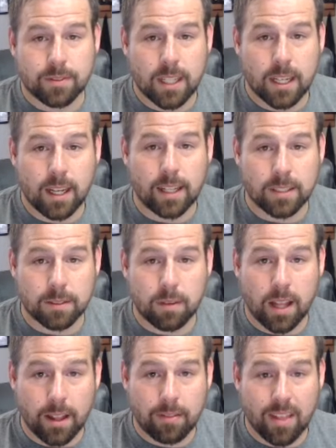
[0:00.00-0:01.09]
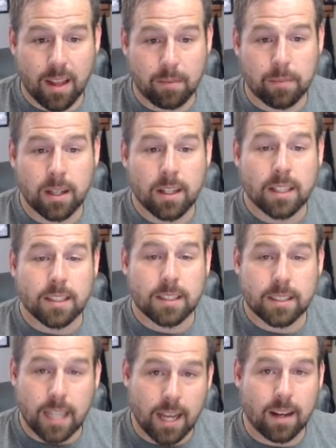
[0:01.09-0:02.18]
has let them
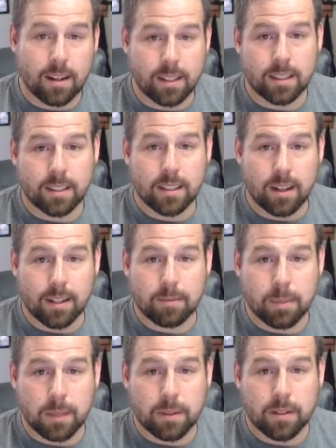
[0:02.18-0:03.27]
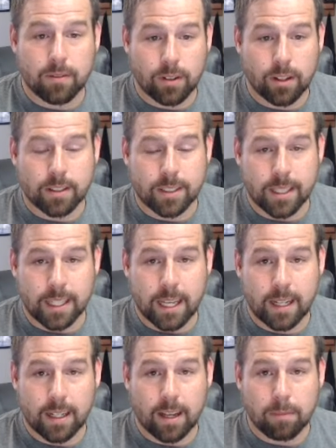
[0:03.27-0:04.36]
stay on unemployment for longer than they
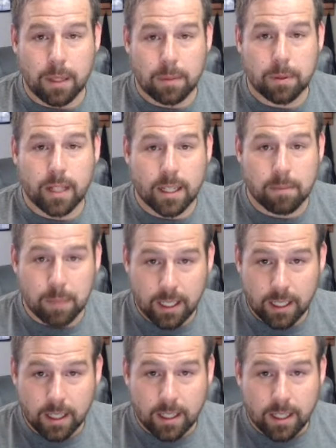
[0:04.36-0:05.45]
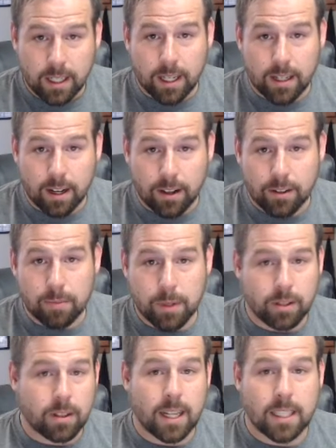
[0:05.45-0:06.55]
can. And people like me and other
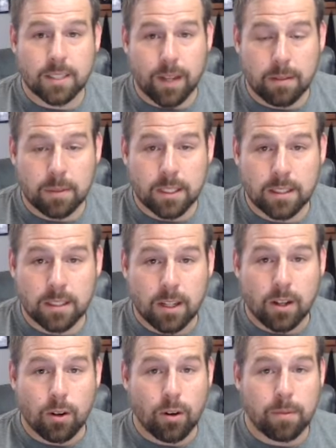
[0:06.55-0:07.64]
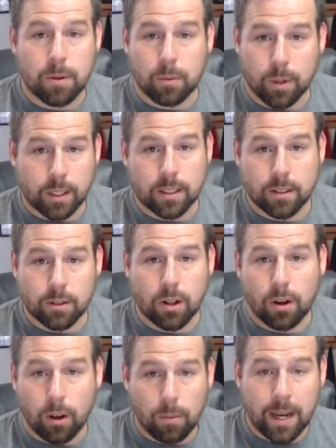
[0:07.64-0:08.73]
middle class families who have been working through the
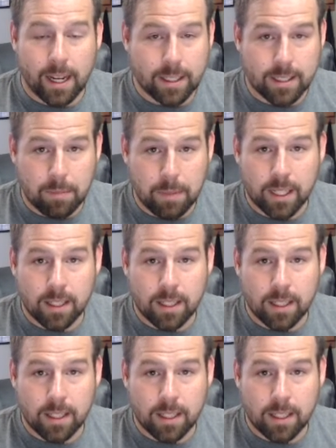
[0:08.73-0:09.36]
whole pandemic